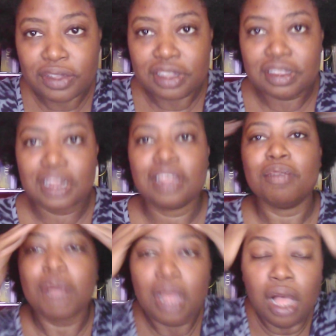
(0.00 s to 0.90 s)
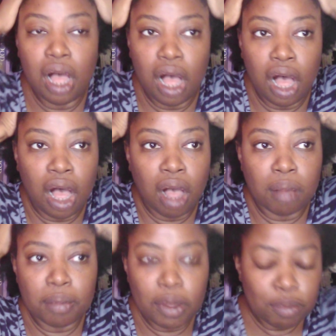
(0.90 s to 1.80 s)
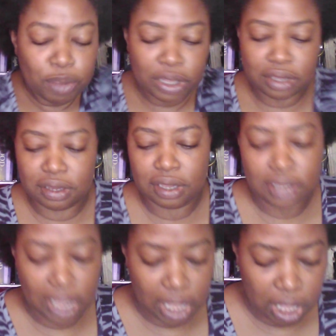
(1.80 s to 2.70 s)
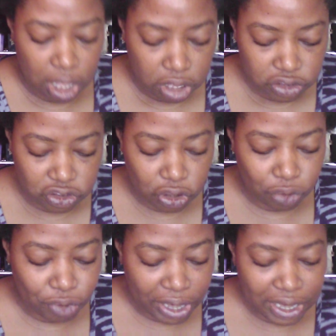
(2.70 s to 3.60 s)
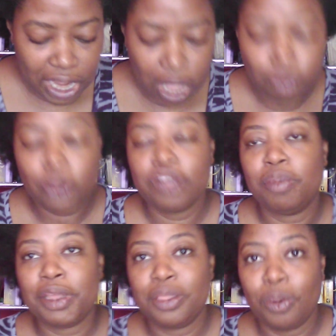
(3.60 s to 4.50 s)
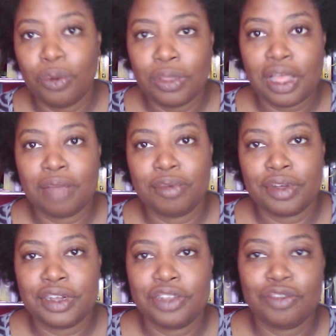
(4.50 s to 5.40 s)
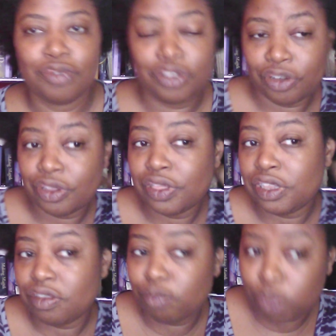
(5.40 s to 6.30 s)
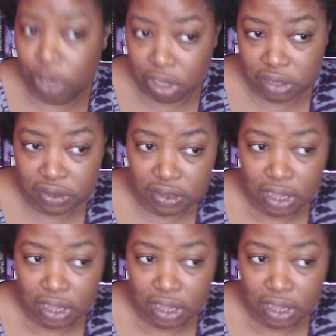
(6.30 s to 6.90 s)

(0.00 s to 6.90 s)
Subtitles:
this clip. But yeah, so right now I'm going to my local library to return these books.